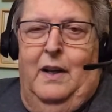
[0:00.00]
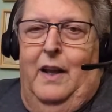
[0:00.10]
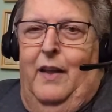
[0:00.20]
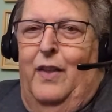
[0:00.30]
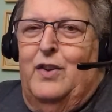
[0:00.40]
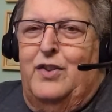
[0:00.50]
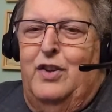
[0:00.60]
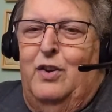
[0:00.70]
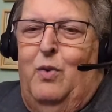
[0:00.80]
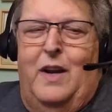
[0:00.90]
and there's
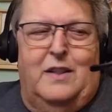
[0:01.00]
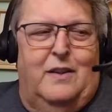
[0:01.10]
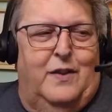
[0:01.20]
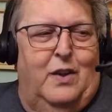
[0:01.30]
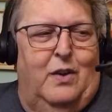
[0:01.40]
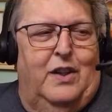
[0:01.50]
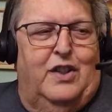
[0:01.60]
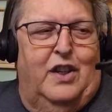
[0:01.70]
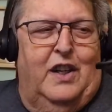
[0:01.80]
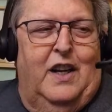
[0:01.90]
two ways of doing
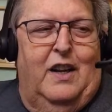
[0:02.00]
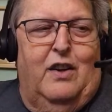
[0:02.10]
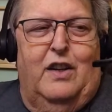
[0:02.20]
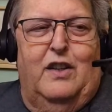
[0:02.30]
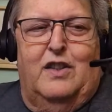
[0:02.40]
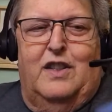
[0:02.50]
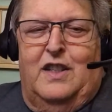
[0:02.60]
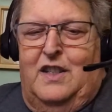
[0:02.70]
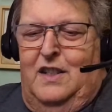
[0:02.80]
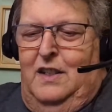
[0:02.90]
it. You can either use
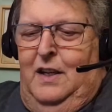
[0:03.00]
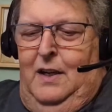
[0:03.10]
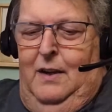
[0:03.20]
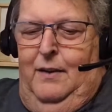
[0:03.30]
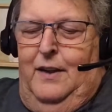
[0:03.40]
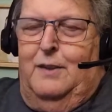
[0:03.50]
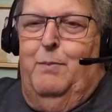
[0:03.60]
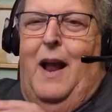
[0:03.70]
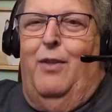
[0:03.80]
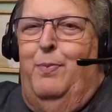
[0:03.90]
this
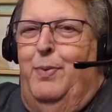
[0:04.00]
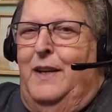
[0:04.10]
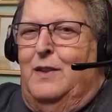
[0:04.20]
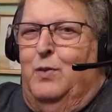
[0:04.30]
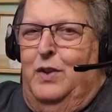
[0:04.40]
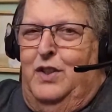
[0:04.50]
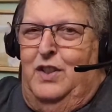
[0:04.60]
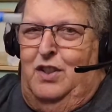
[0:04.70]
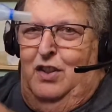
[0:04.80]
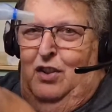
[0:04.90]
mouthpiece, which
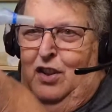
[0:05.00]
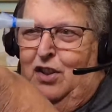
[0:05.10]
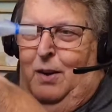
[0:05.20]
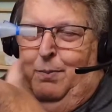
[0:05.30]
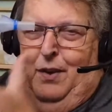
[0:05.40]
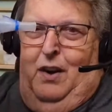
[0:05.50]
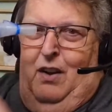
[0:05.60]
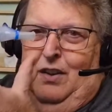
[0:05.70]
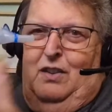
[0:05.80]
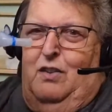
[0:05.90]
just hooks up to
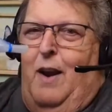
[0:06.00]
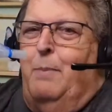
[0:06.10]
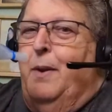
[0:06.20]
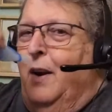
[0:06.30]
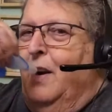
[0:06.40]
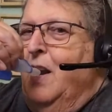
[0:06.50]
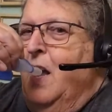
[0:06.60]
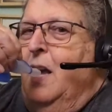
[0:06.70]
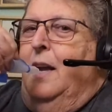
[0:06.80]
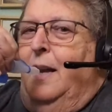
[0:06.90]
all the crap here,
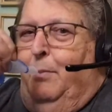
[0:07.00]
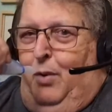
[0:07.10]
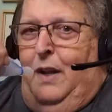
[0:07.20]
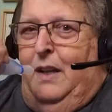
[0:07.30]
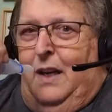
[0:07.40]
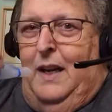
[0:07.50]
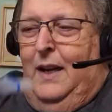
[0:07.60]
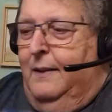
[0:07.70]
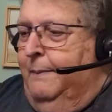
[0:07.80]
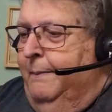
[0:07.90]
and breathe it
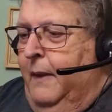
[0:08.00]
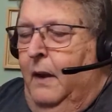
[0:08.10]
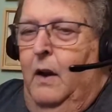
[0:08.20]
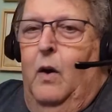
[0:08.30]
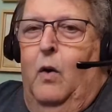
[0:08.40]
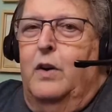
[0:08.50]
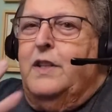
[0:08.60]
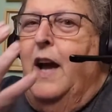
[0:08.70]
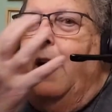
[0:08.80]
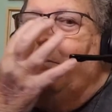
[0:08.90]
in, or it's
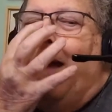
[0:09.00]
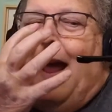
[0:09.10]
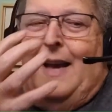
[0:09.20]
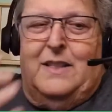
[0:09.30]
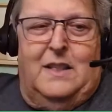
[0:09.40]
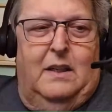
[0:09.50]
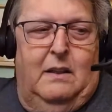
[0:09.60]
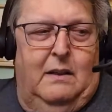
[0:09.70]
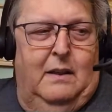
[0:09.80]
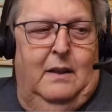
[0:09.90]
got a mask.
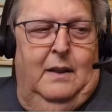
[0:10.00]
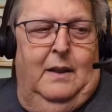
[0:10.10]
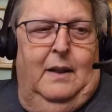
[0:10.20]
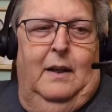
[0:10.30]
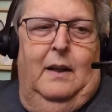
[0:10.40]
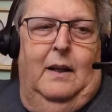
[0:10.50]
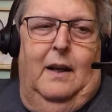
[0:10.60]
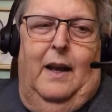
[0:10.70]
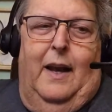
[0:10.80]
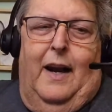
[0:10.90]

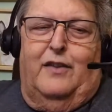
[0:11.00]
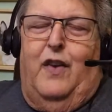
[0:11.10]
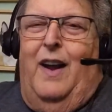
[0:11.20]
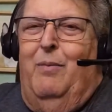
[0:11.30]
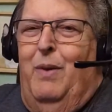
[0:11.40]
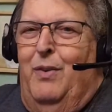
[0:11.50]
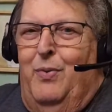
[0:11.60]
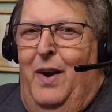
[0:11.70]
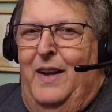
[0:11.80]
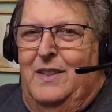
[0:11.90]
And I tried it both
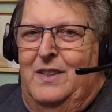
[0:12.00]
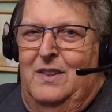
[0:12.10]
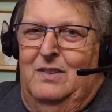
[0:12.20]
ways,